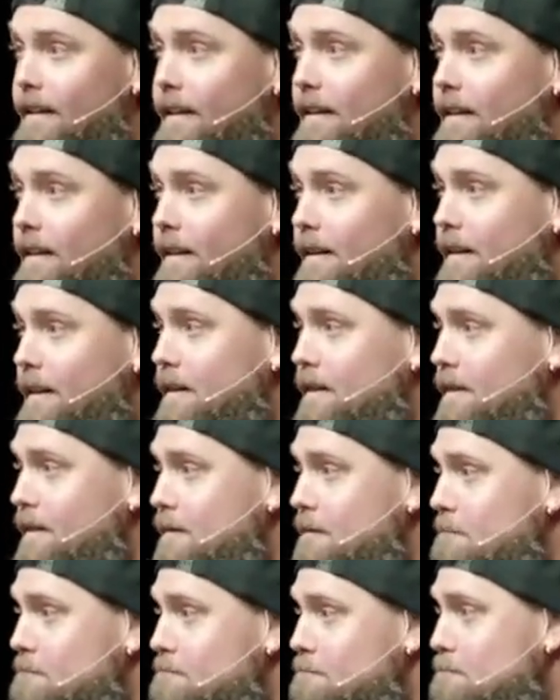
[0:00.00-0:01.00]

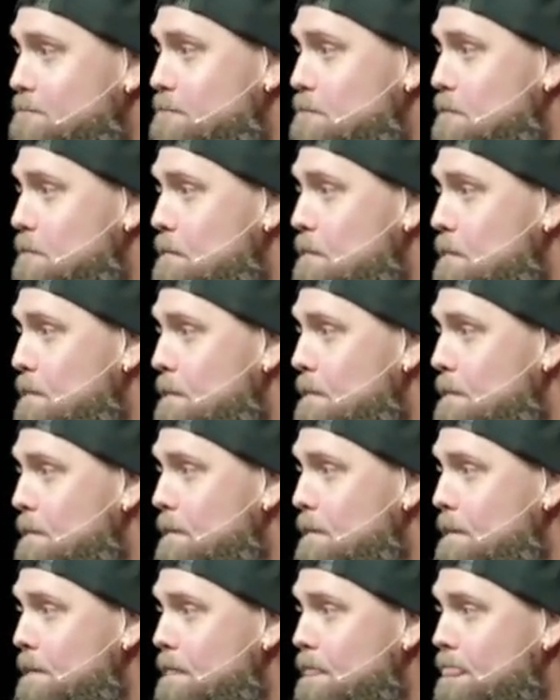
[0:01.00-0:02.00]
Nobody speaks.